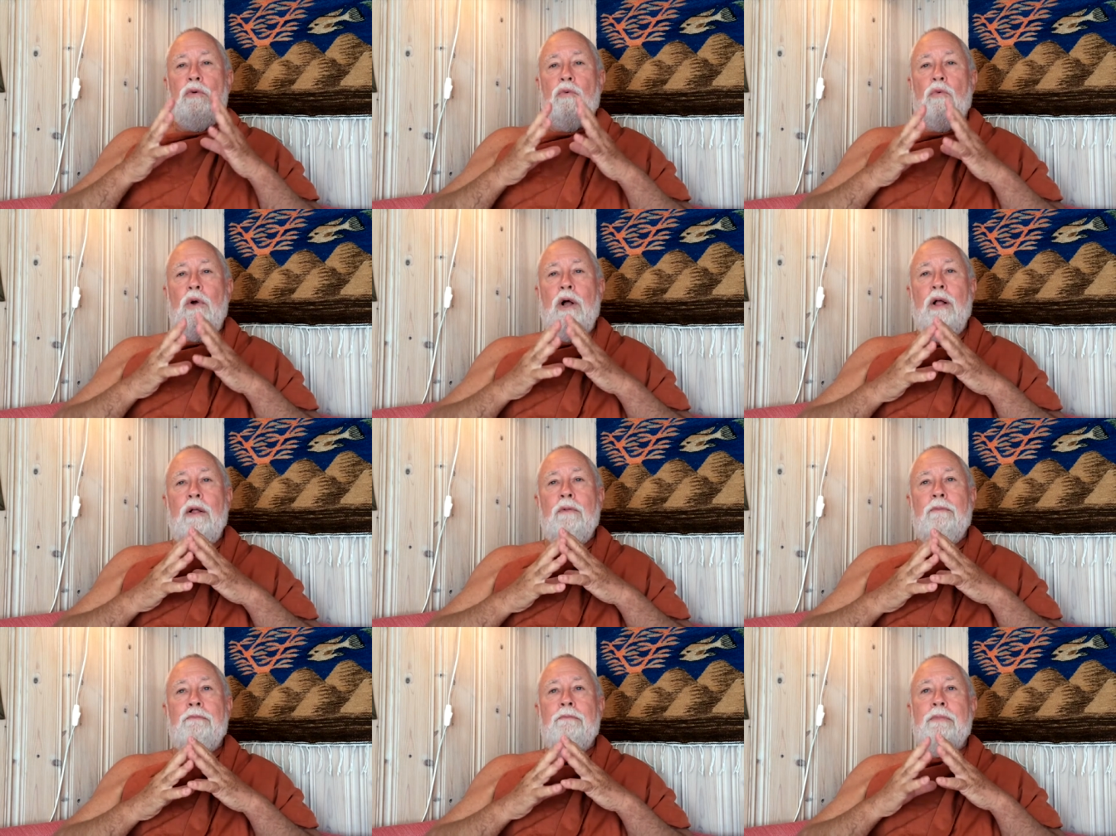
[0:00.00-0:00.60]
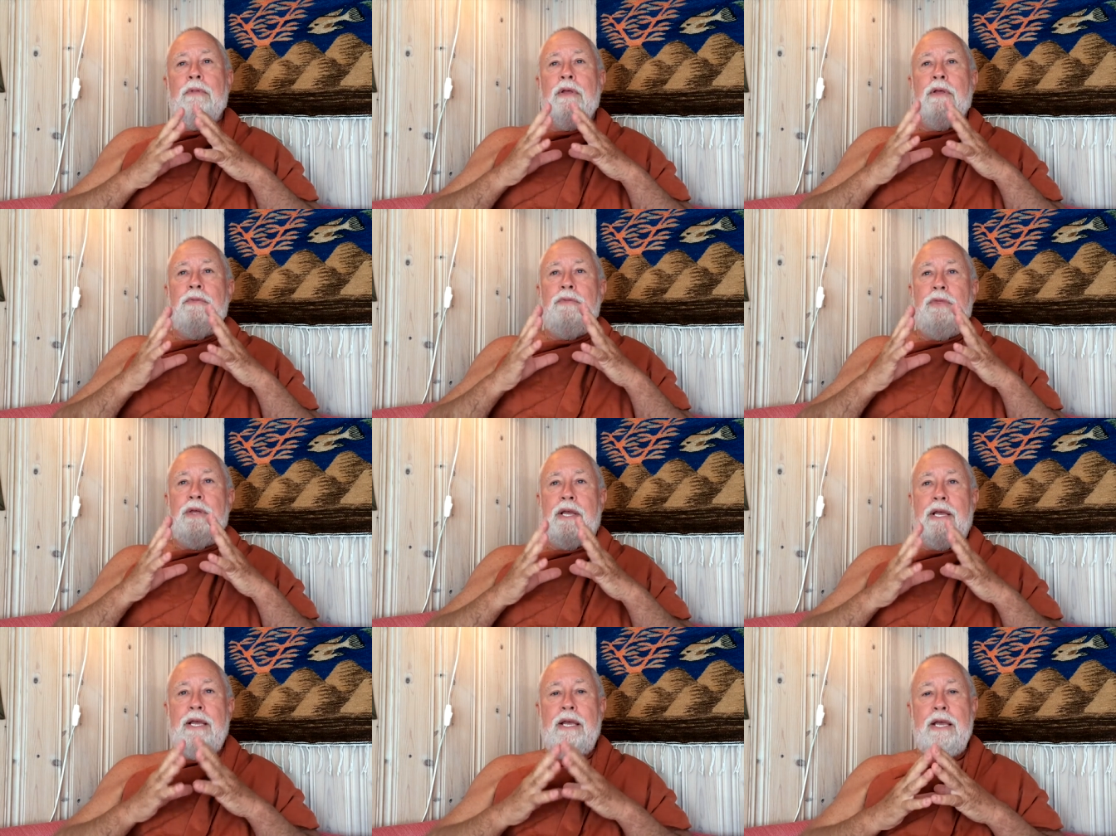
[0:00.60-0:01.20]
Well,
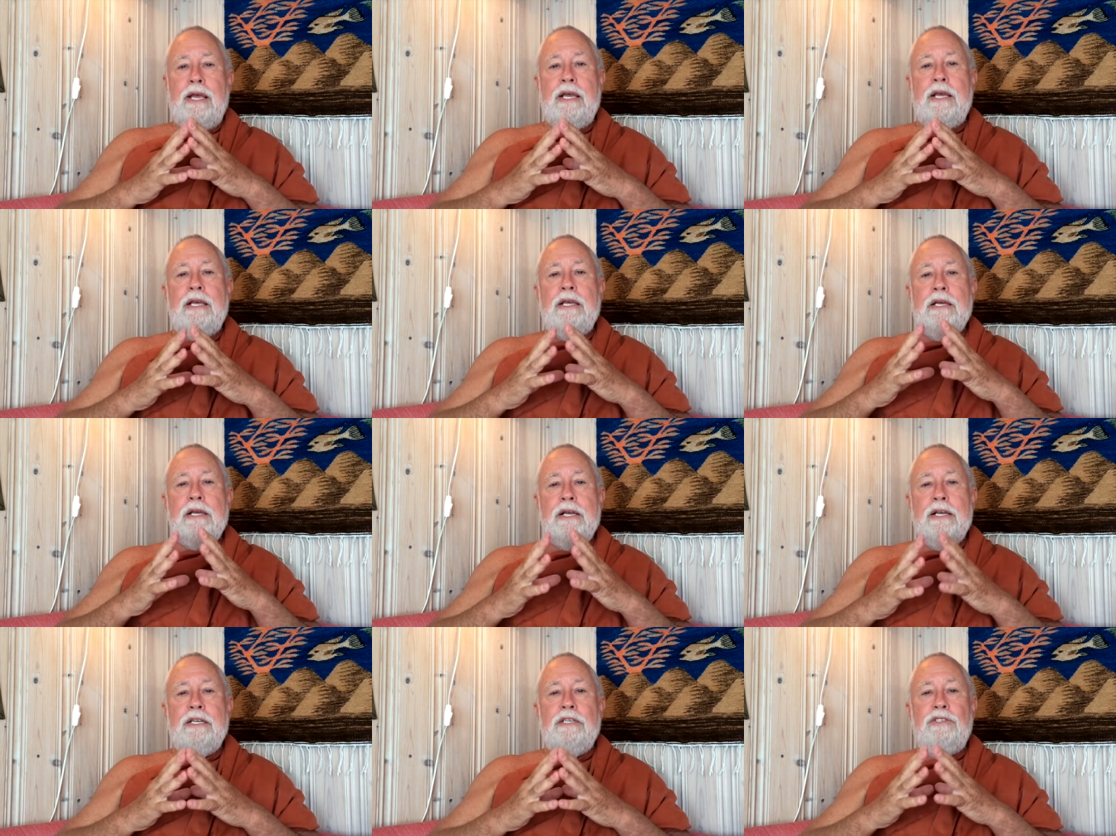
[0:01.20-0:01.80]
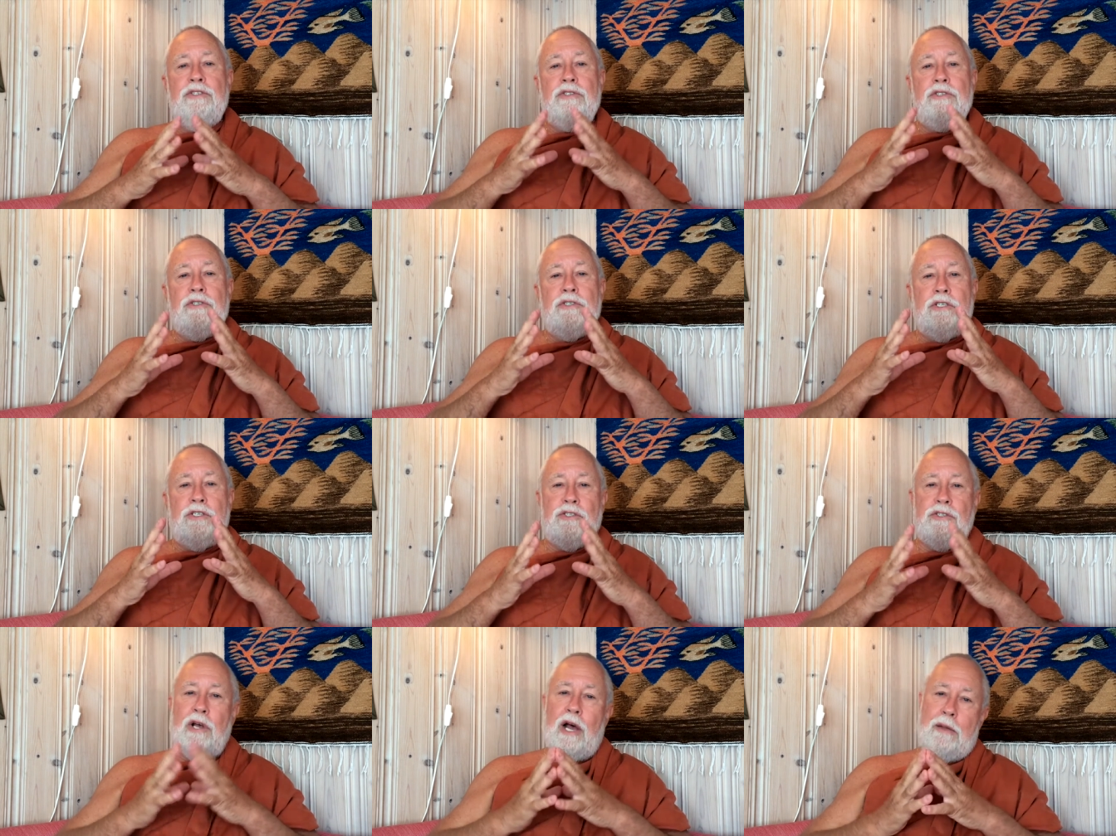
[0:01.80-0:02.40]
the key is
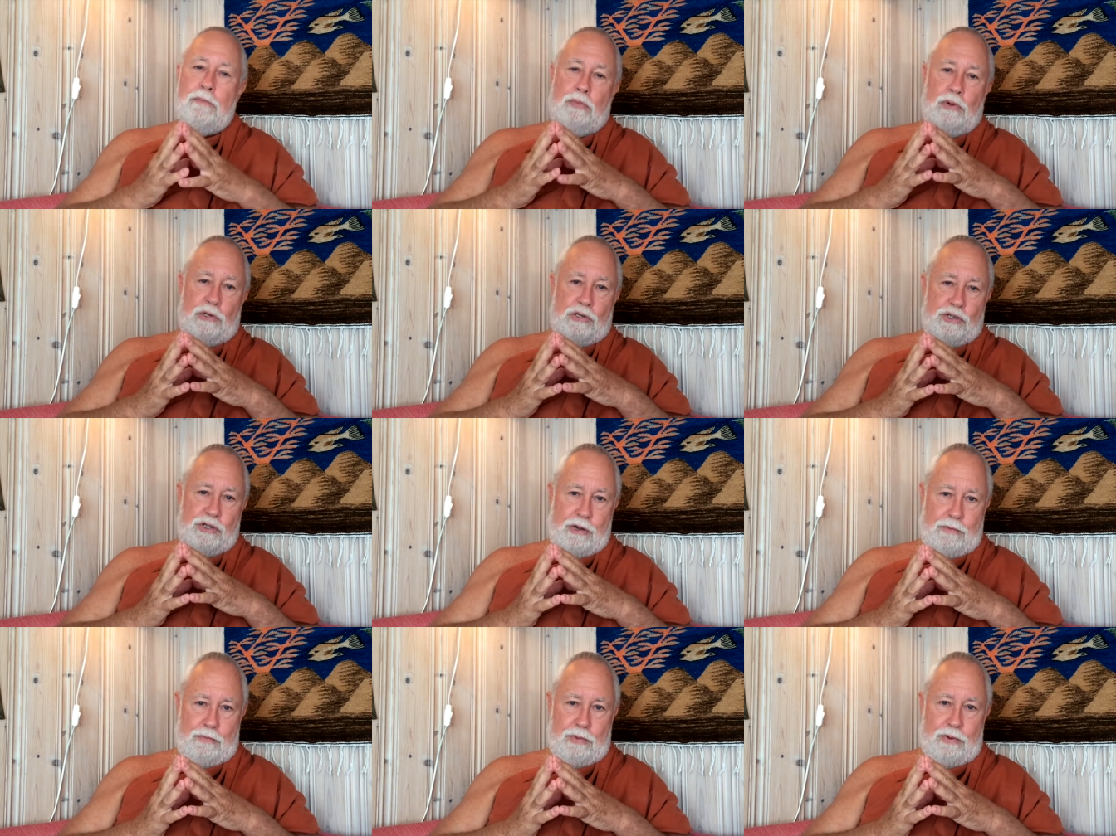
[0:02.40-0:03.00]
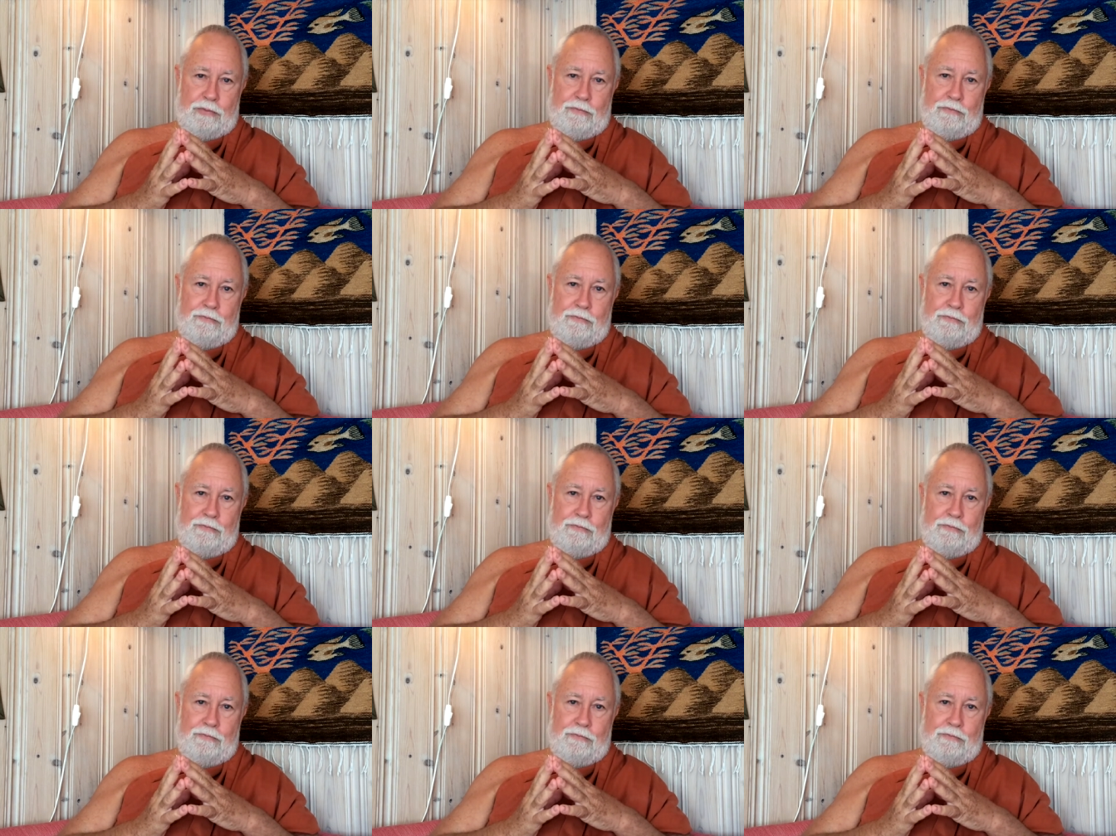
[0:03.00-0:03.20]
discipleship.